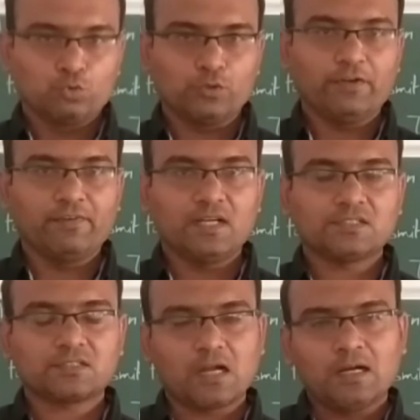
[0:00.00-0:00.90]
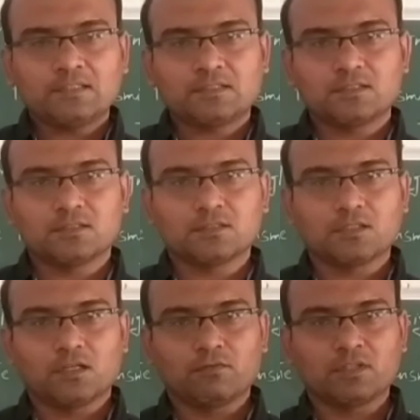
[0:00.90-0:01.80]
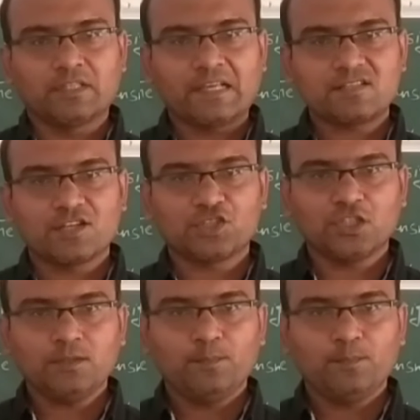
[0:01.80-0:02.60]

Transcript: Today we are start our next session,